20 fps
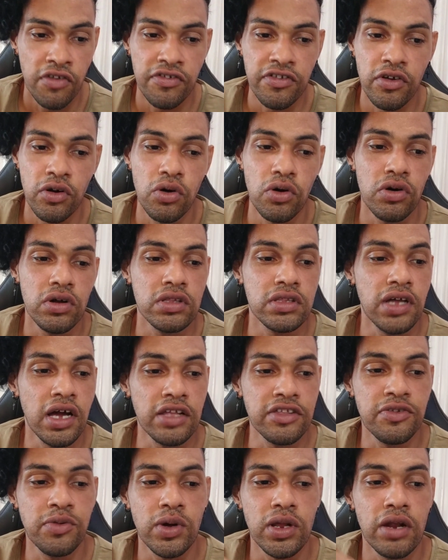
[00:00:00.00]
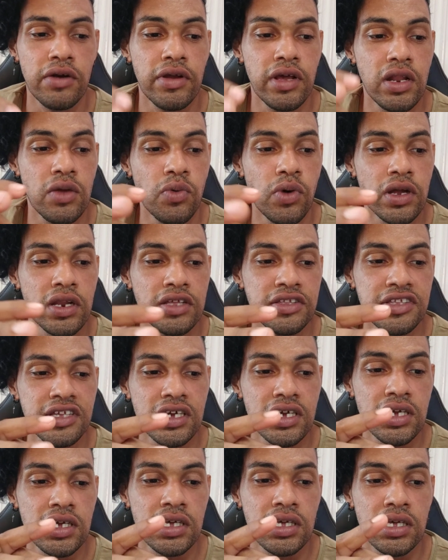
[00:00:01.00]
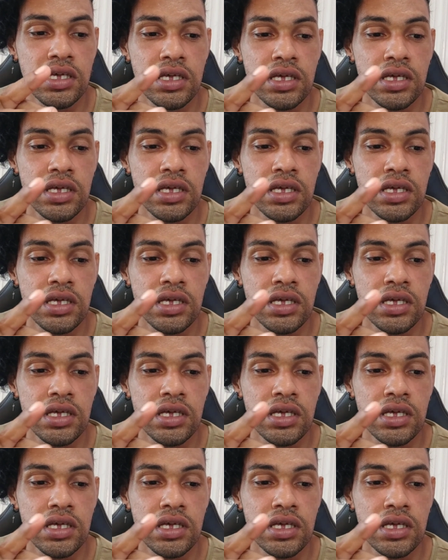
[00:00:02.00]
So that's what I really want to say.